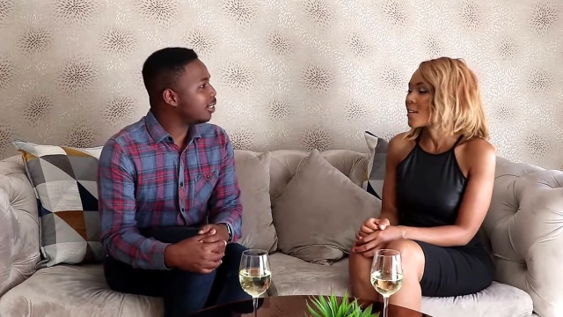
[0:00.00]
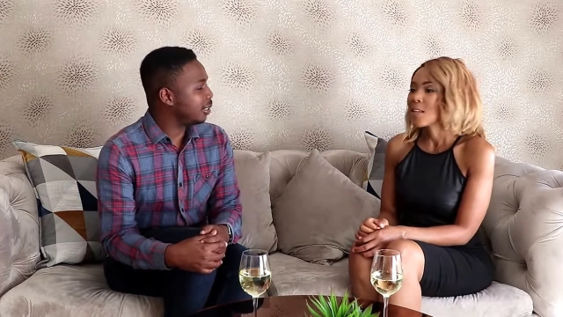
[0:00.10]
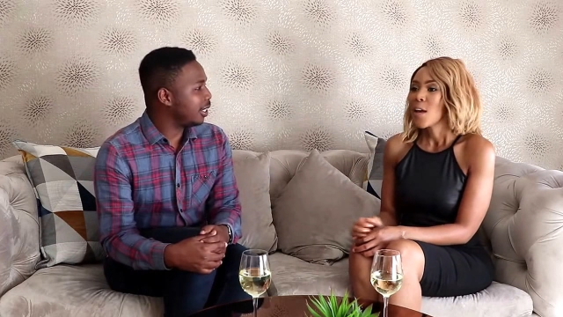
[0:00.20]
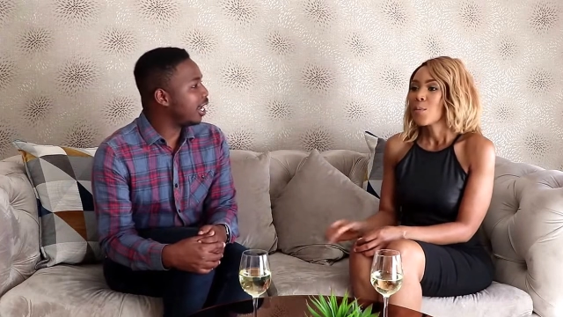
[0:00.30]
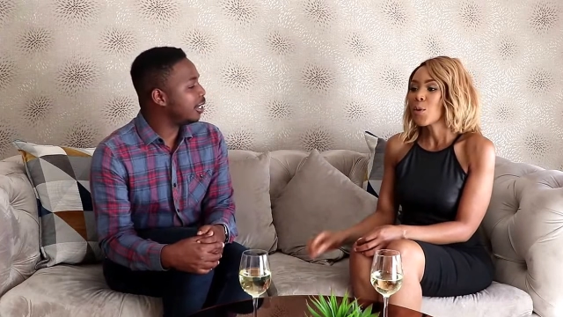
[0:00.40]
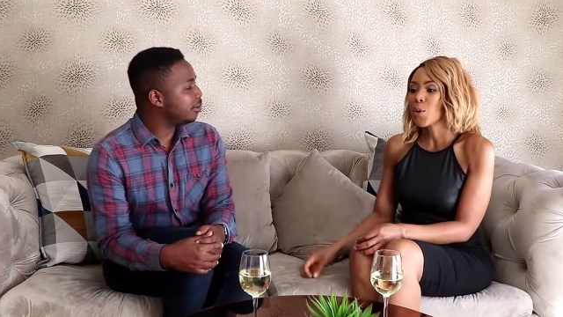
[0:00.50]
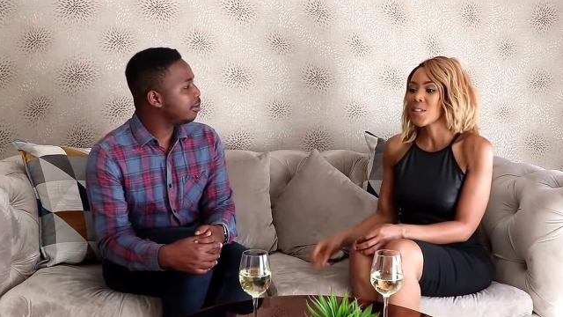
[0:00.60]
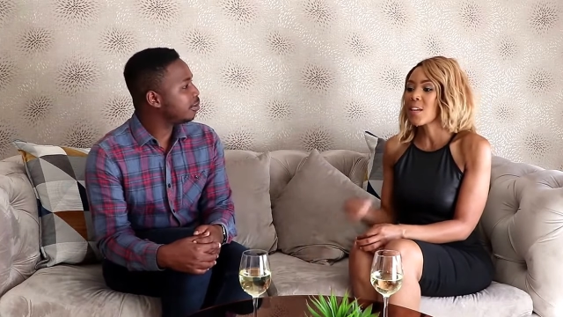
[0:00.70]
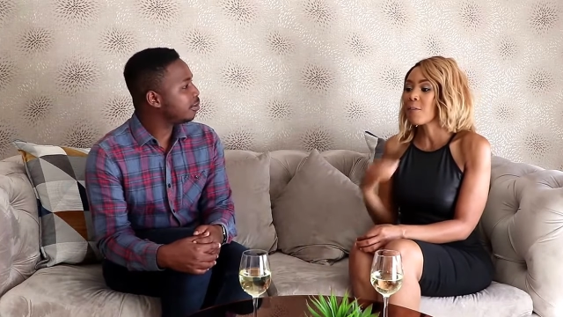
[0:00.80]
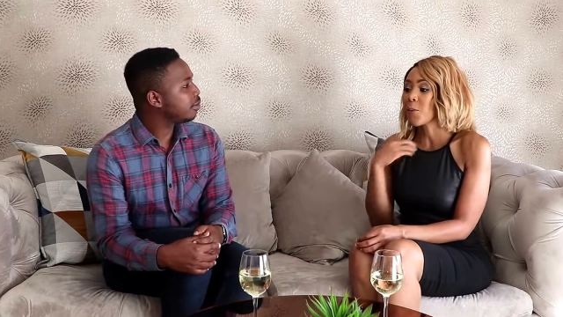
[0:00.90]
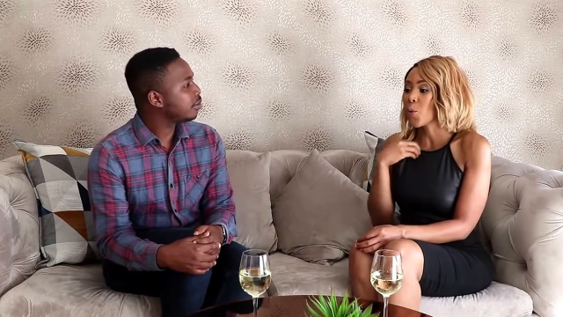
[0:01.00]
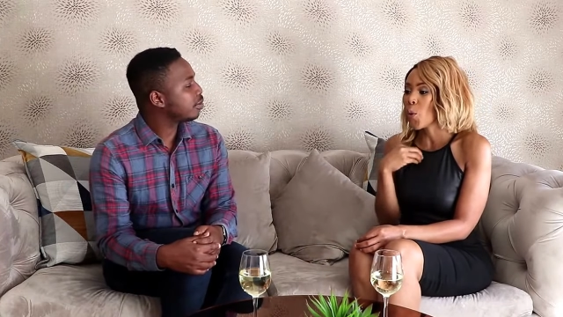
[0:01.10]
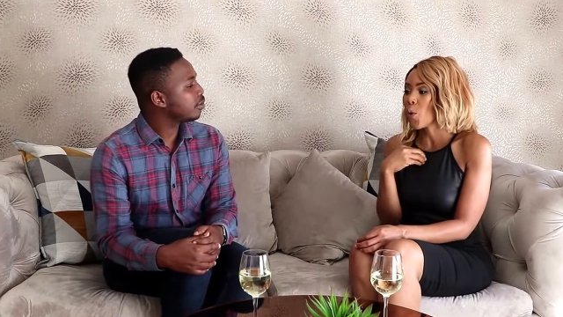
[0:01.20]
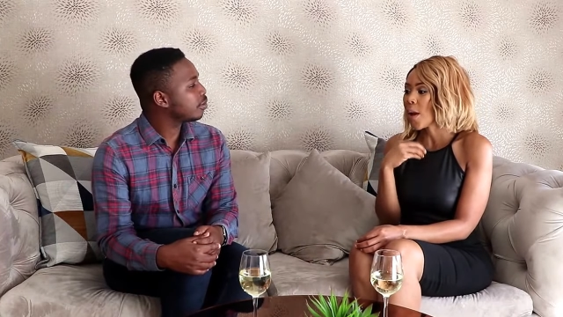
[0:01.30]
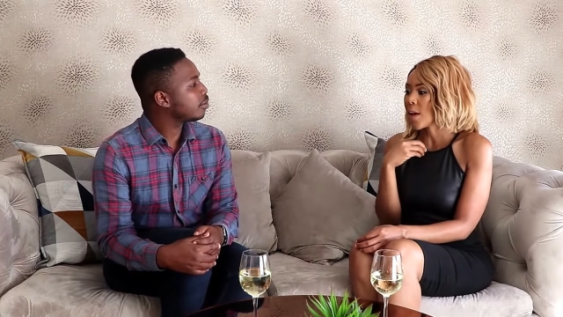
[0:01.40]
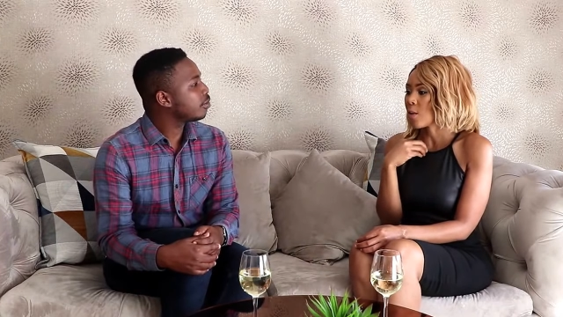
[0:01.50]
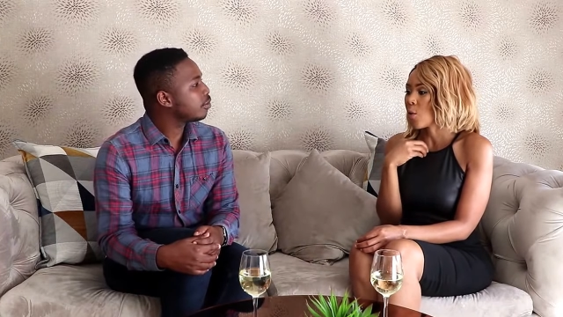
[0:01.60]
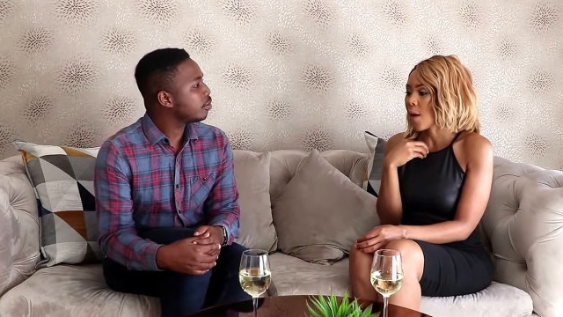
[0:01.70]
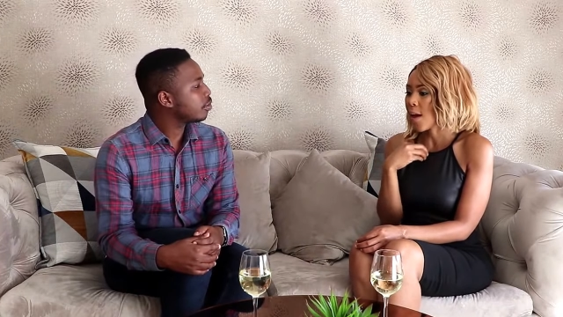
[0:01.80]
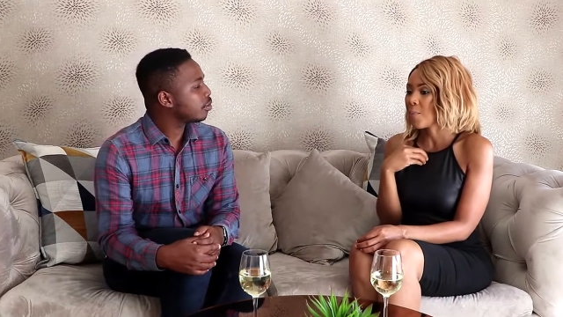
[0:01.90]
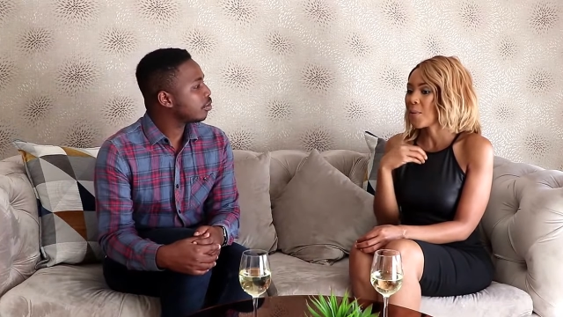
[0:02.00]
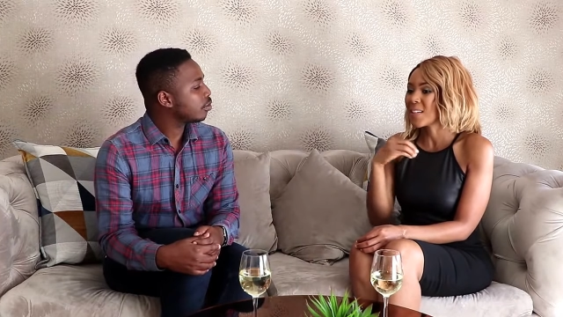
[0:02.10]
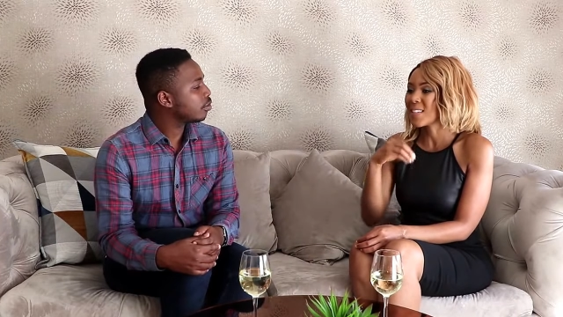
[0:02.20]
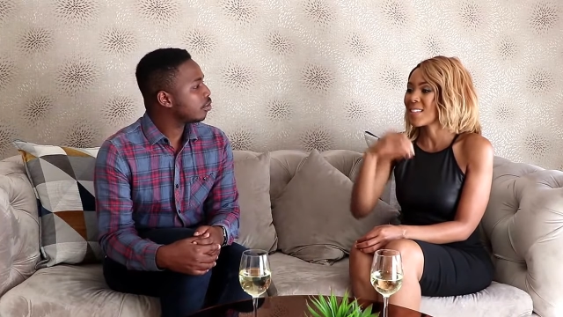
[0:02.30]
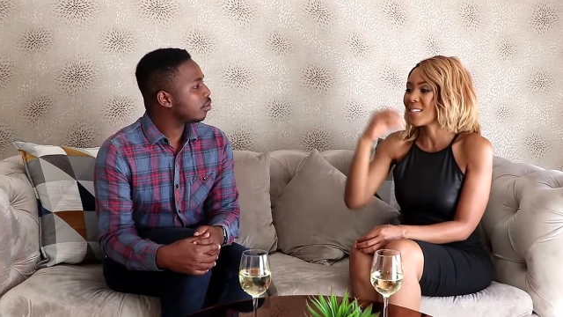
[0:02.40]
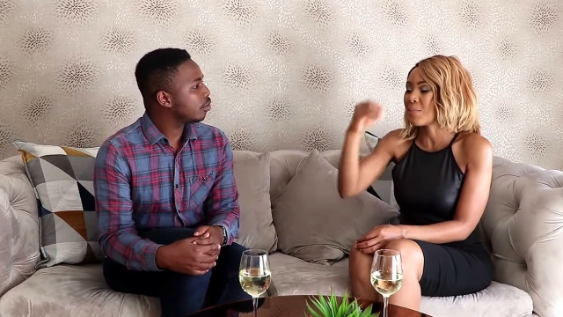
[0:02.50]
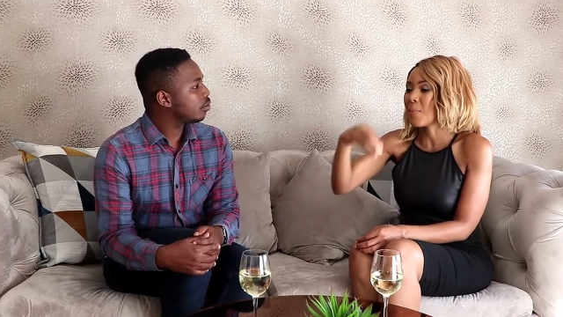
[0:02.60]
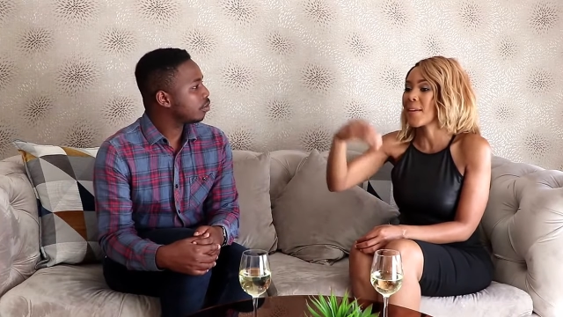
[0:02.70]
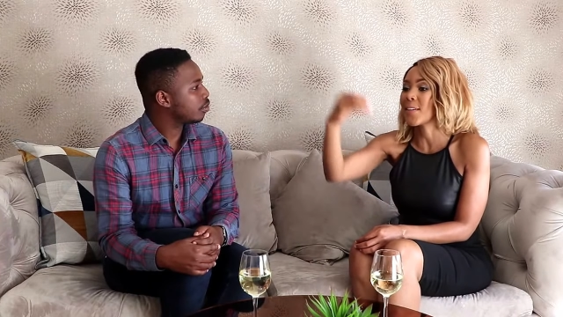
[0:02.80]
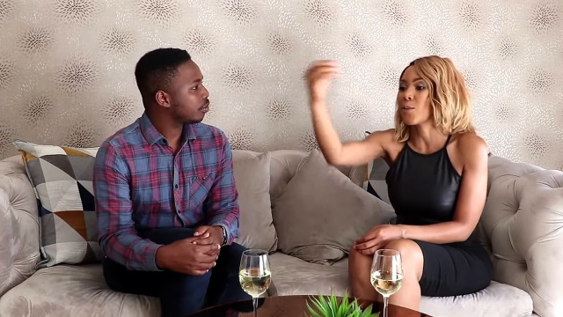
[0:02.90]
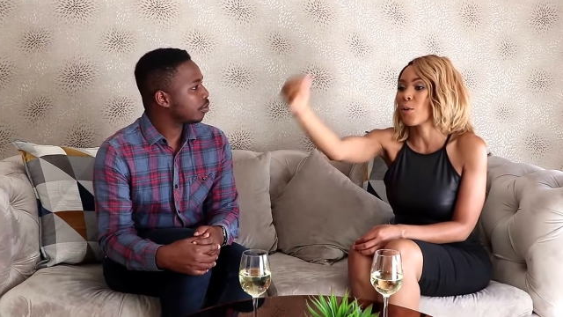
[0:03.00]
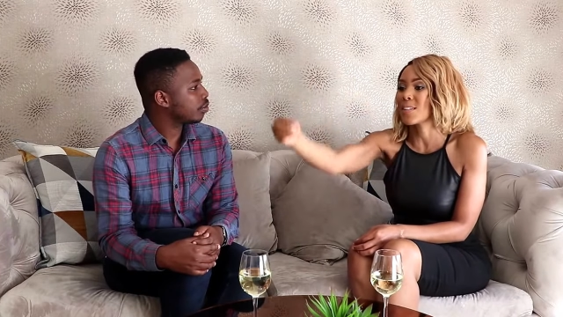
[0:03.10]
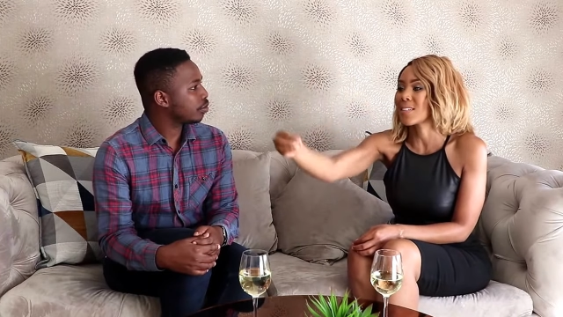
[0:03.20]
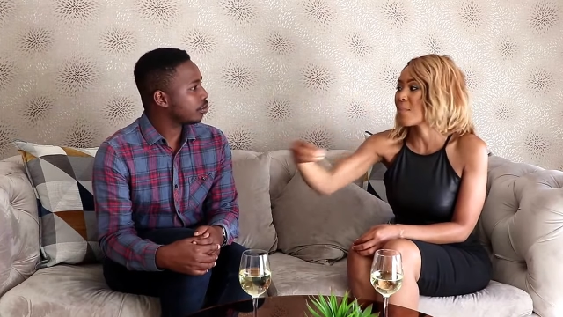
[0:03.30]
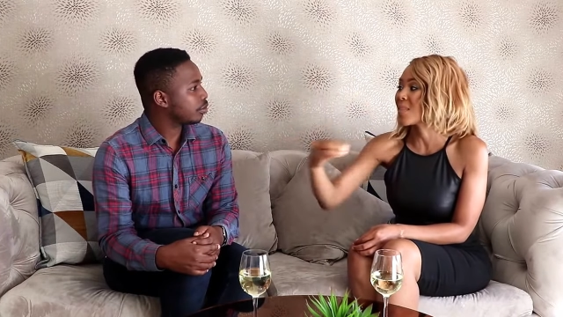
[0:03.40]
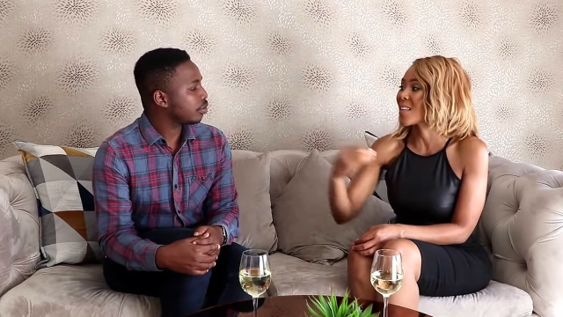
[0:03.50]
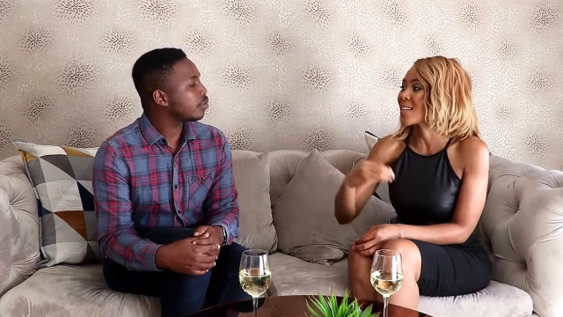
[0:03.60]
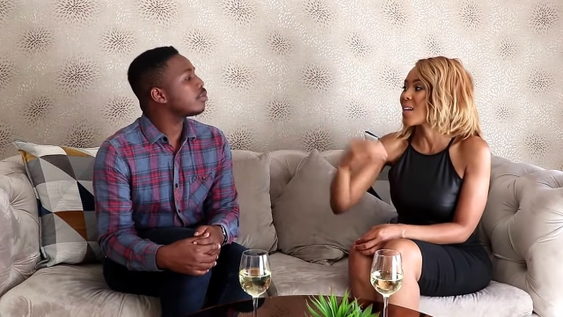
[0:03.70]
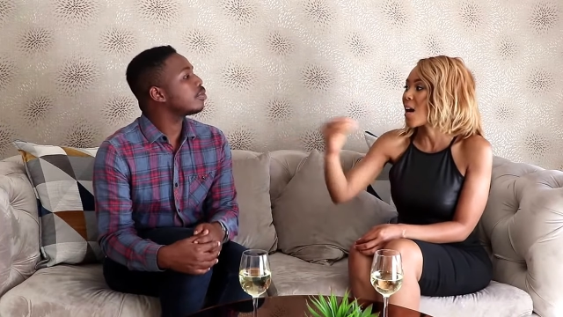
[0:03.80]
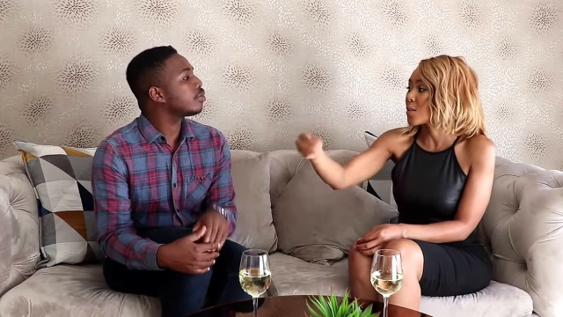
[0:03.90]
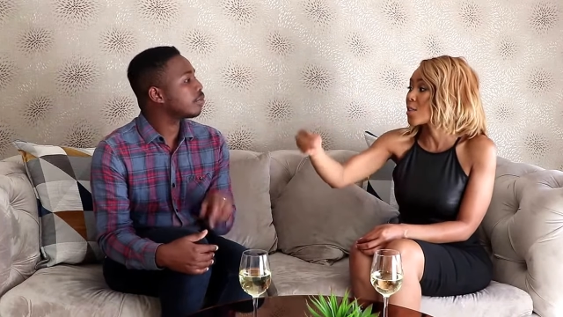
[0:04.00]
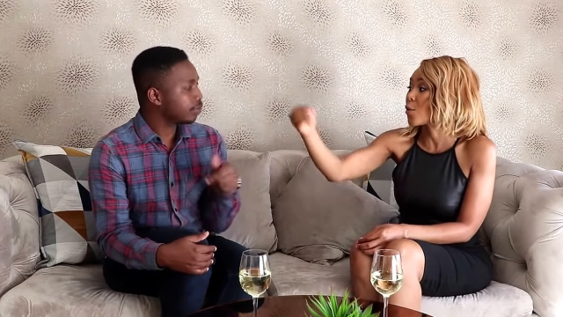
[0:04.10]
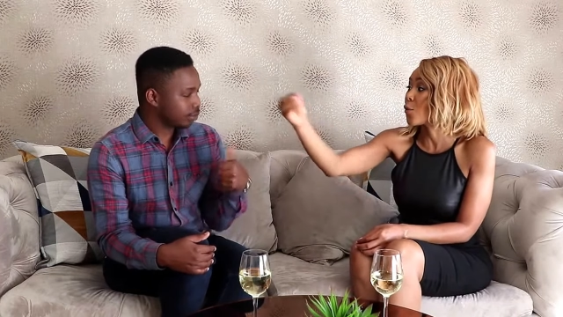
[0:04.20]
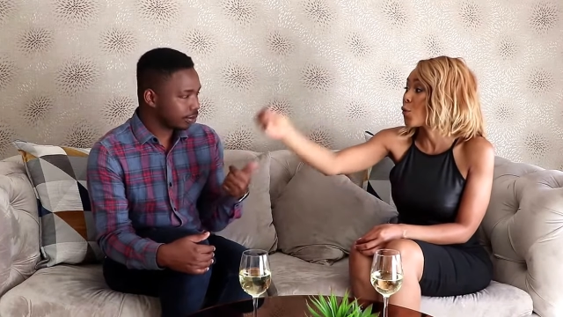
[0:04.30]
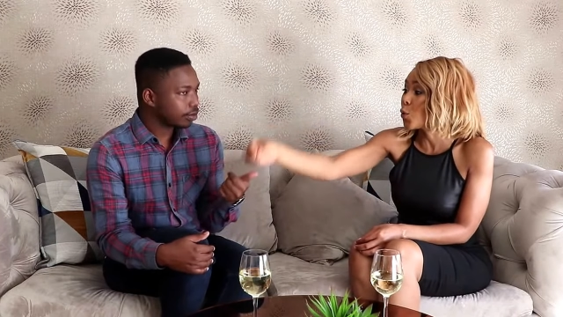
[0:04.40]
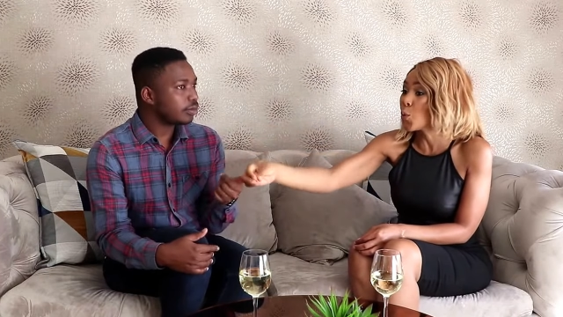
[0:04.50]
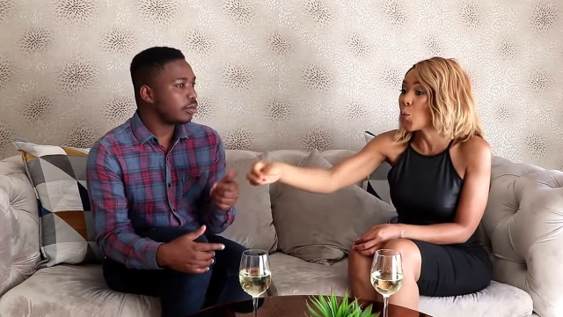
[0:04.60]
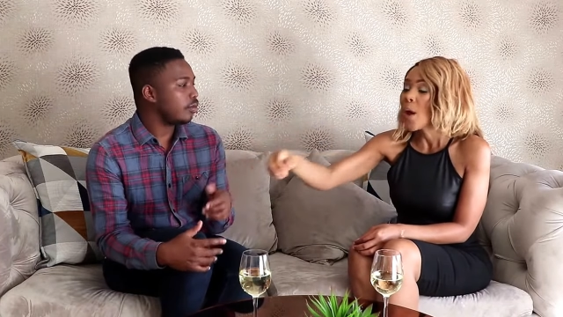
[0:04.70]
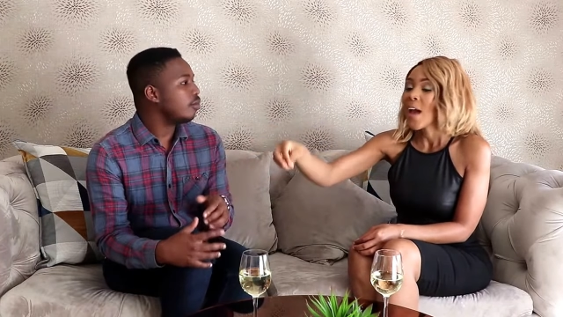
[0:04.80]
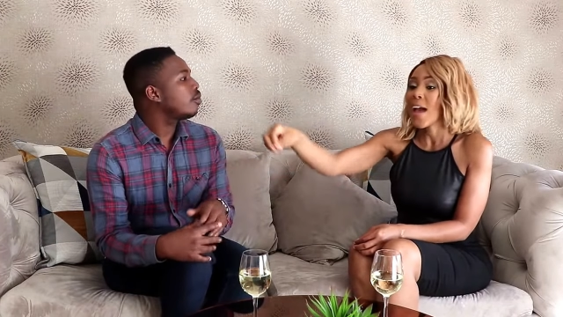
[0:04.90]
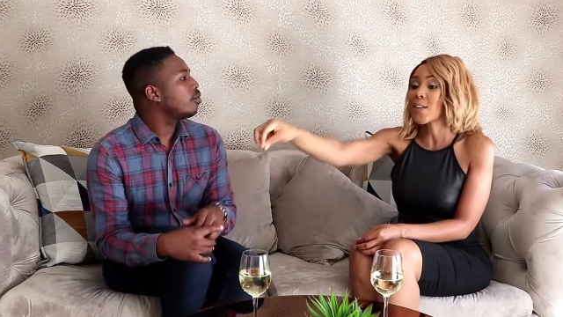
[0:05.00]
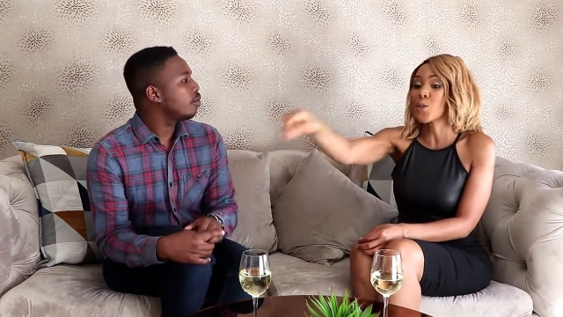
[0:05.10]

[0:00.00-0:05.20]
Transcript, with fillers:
Speaker 1: to yeah because if your eh, your happiness is dependent on something that's outside of you as